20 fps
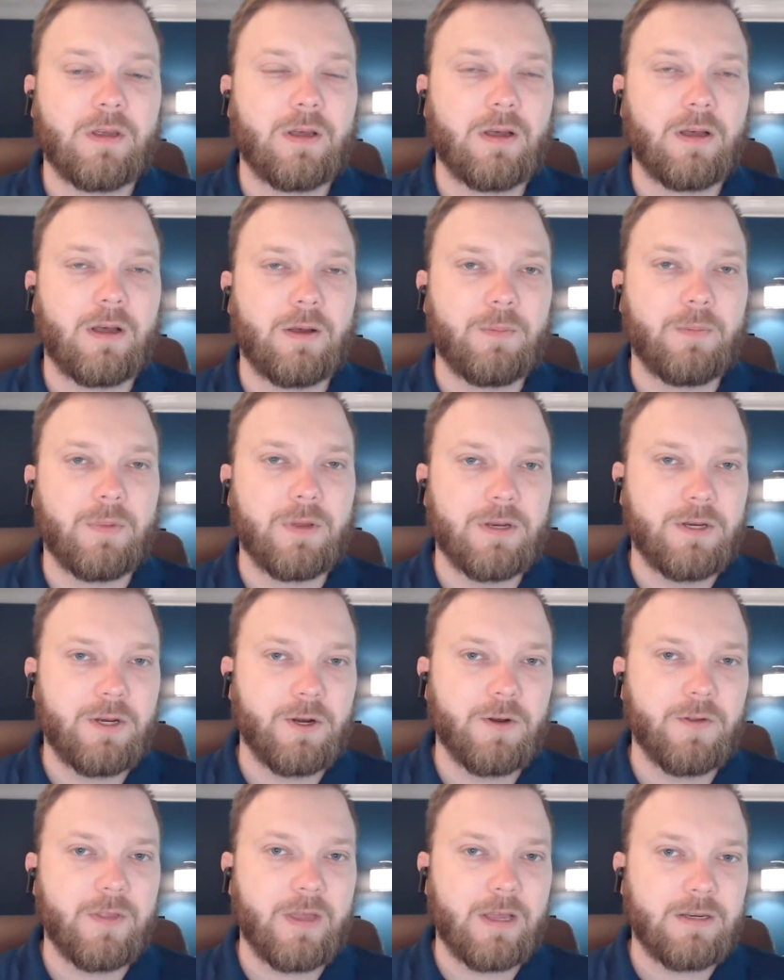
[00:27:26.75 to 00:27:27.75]
but
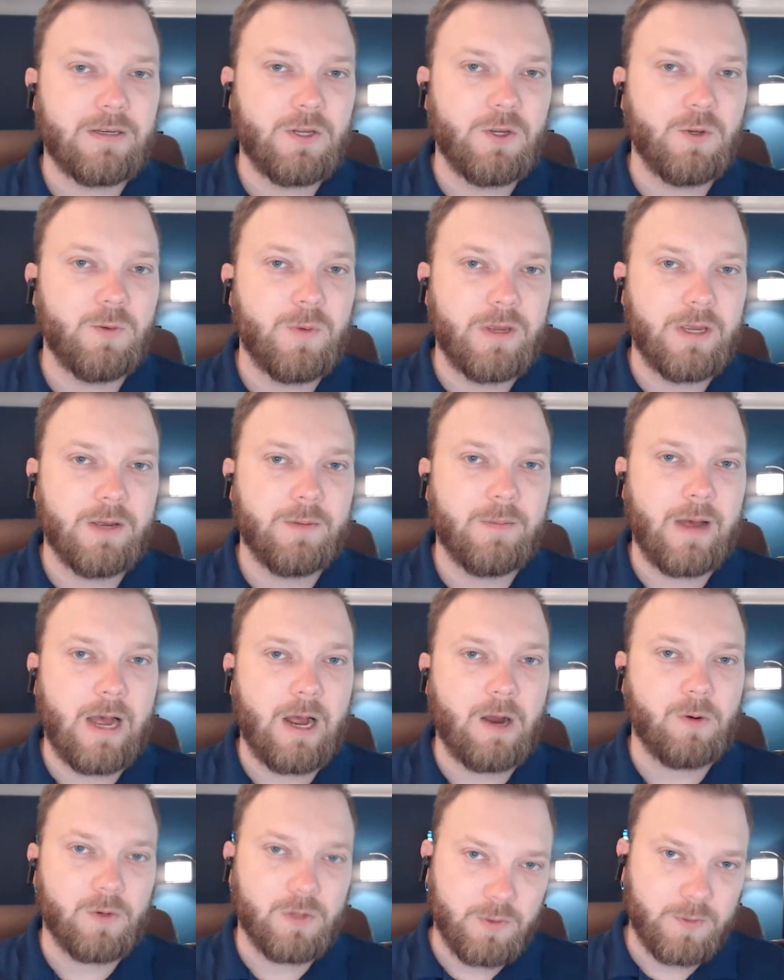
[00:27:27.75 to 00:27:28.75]
during that 2 p.m.
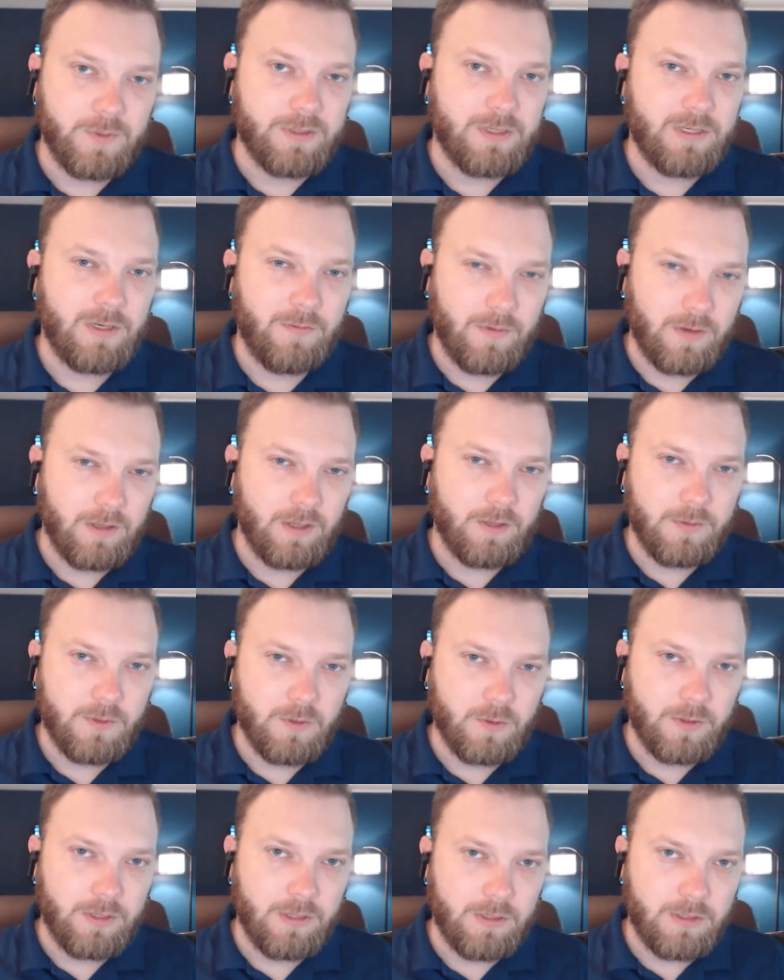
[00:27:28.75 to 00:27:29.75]
hour, specifically
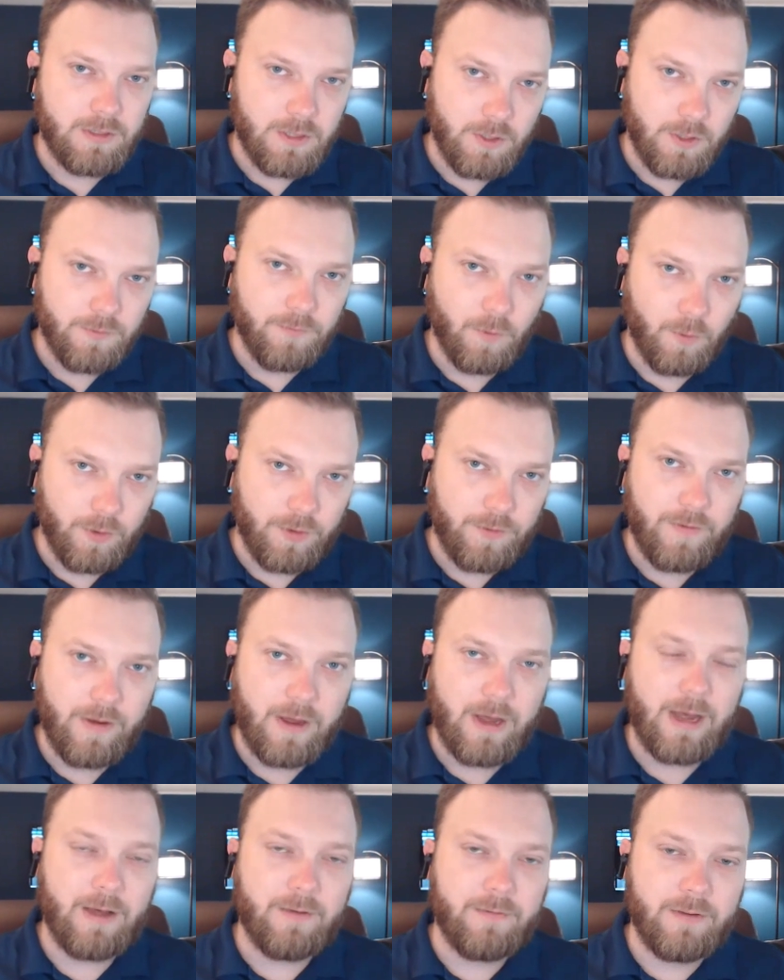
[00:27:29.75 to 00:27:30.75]
between
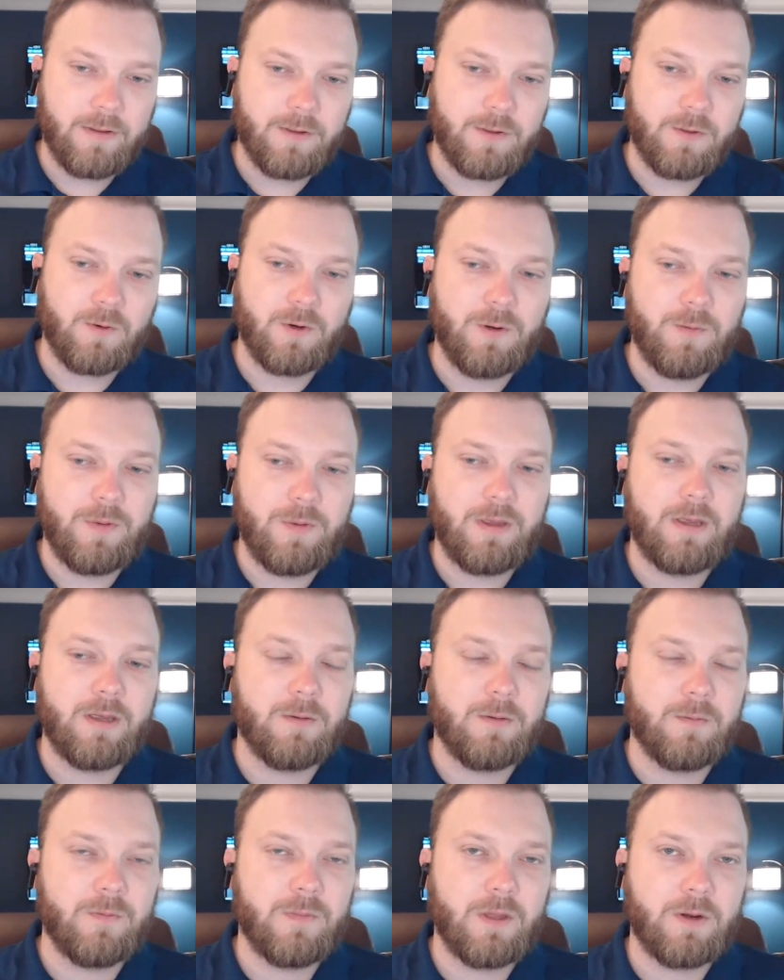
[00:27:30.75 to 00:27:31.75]
2:45 and 3
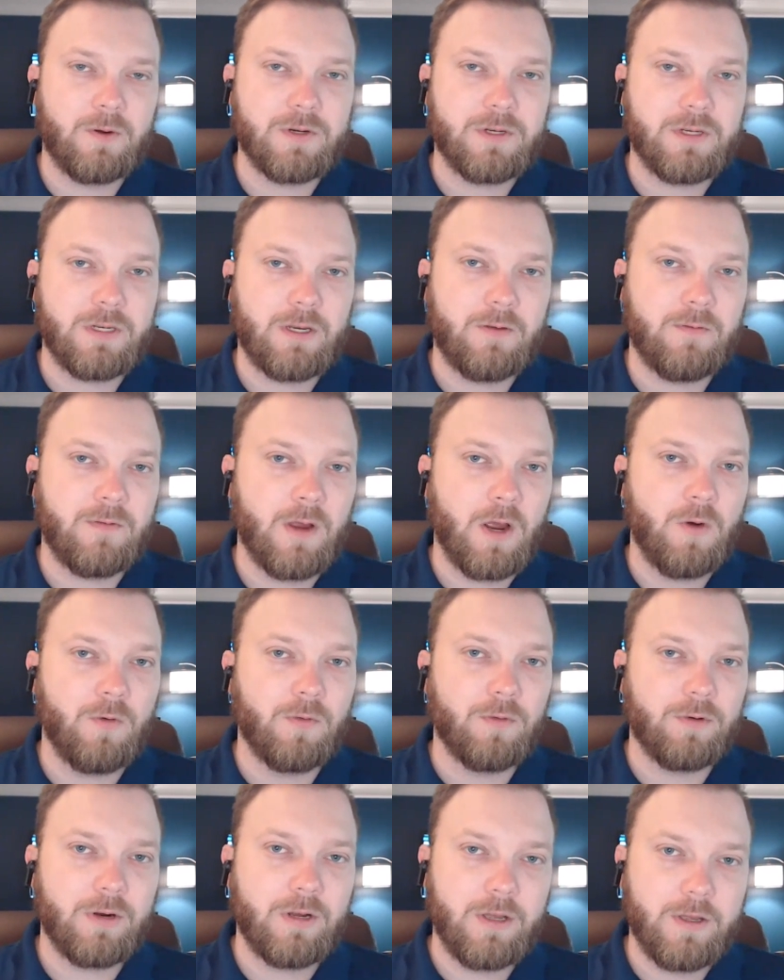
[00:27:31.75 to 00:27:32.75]
p.m., they received
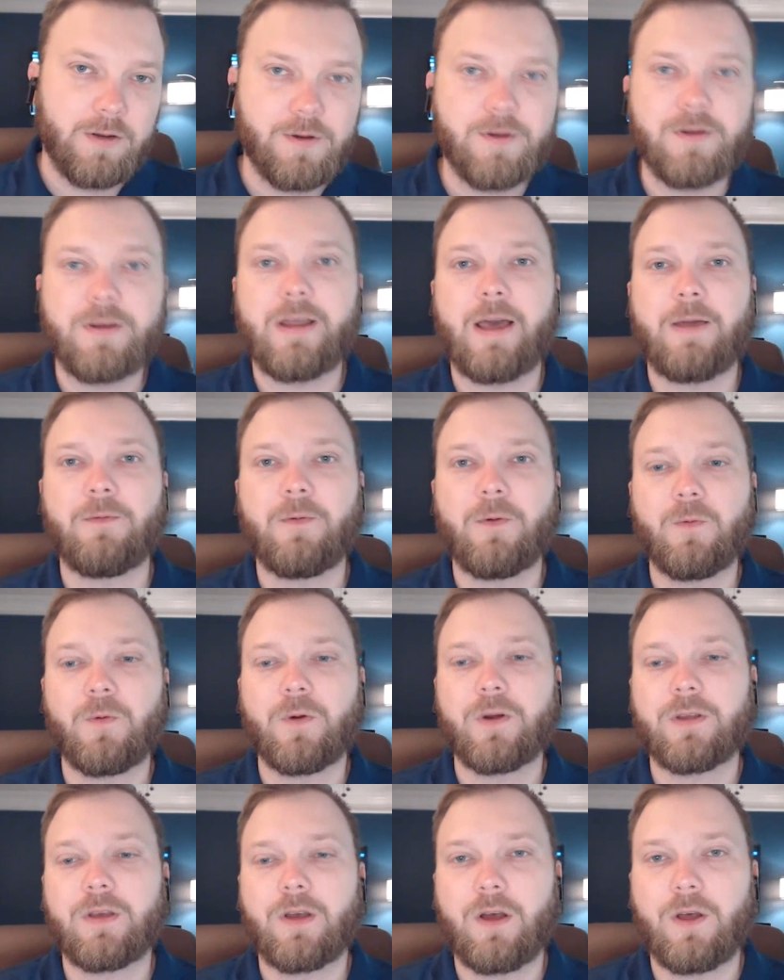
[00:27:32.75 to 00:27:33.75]
over 100
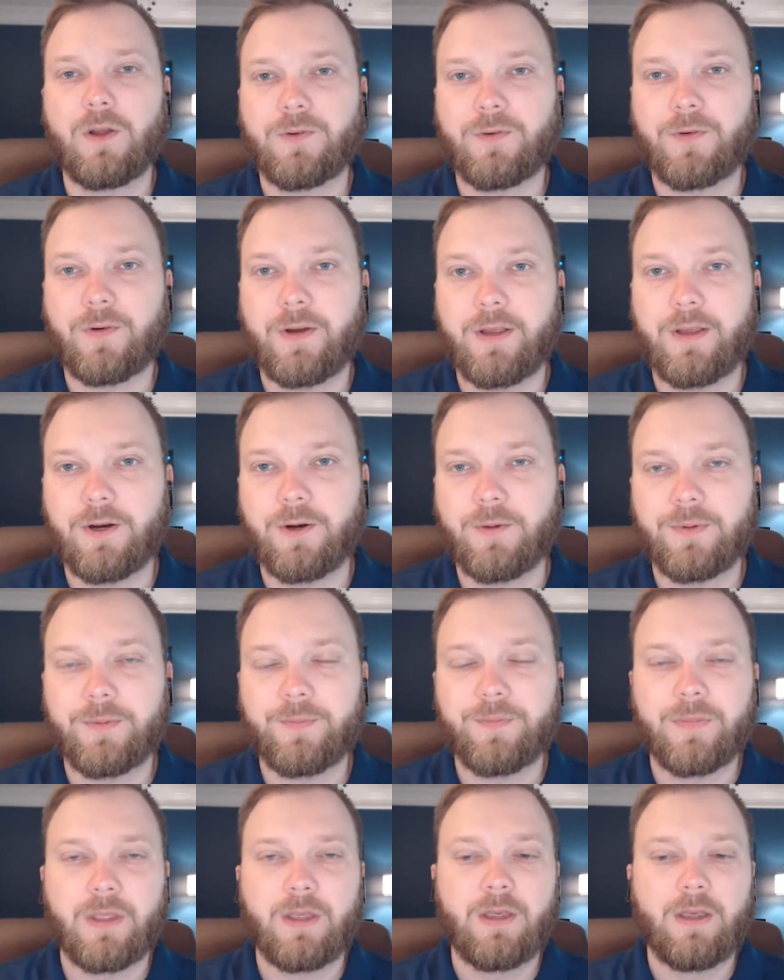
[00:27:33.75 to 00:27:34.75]
911 calls for help.
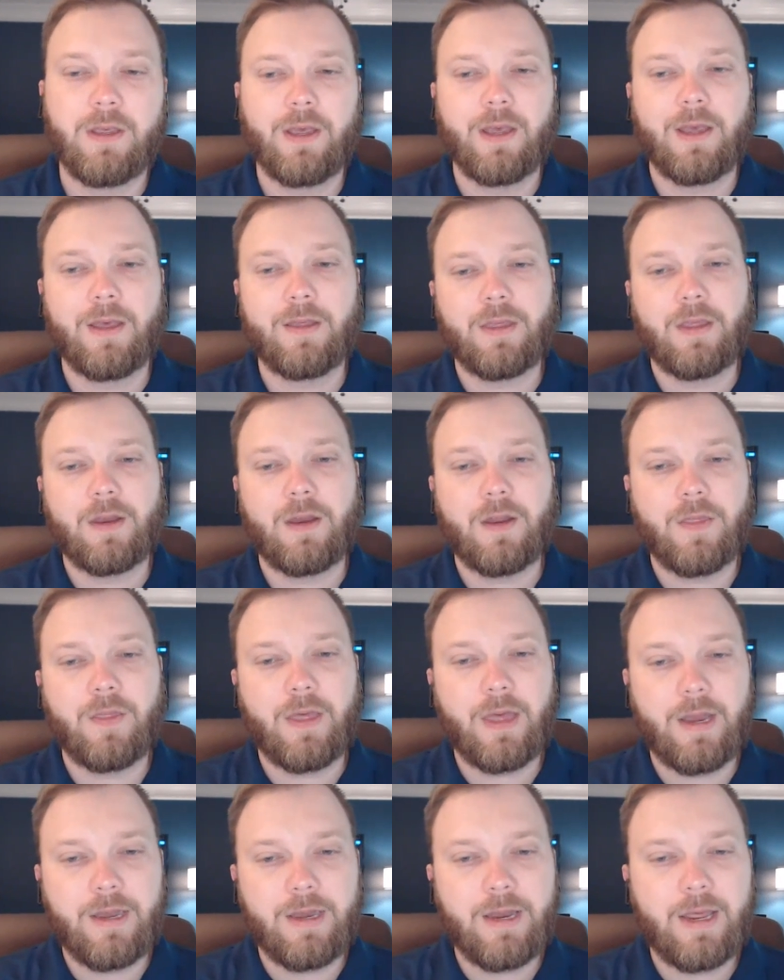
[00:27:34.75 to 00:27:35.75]
And then in
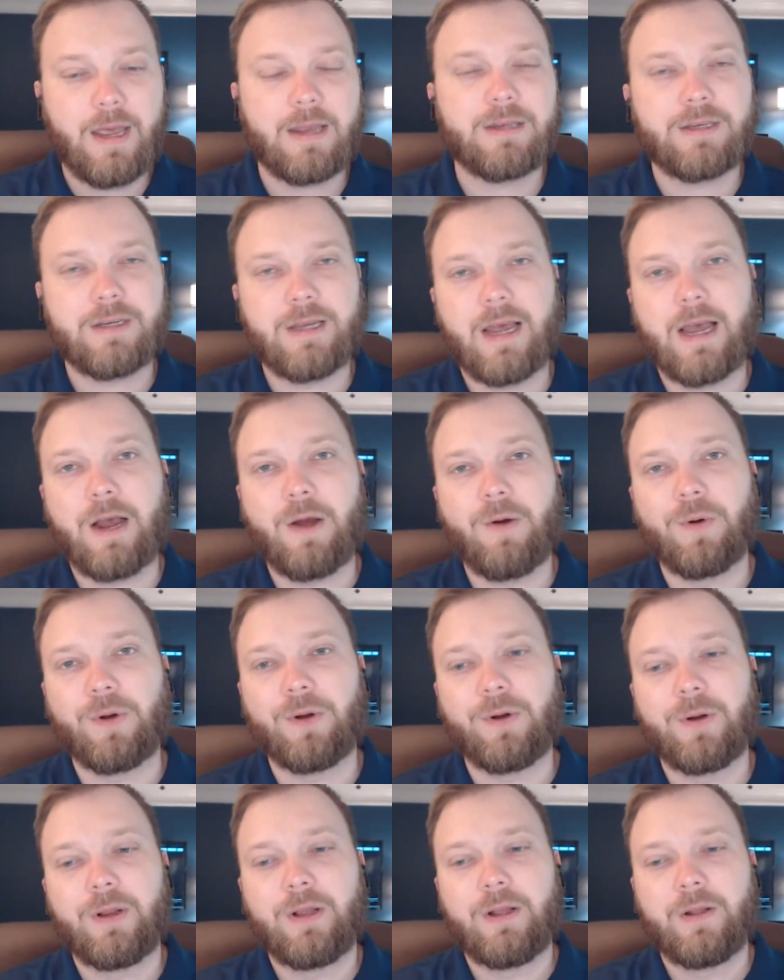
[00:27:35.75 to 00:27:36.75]
that next
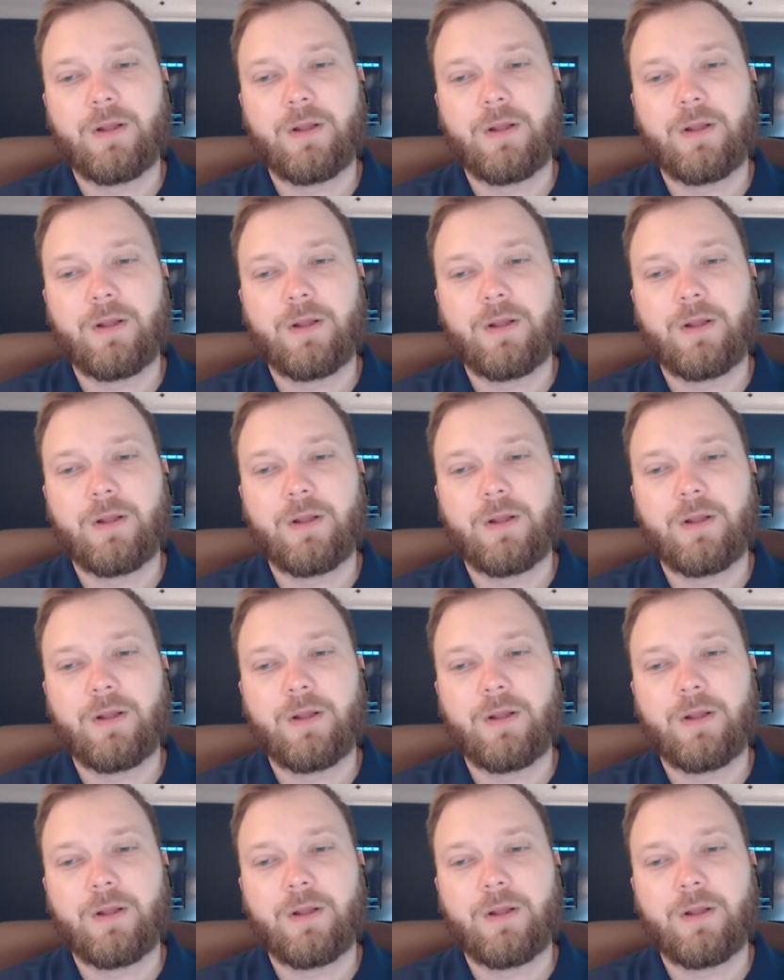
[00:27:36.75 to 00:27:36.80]
hour,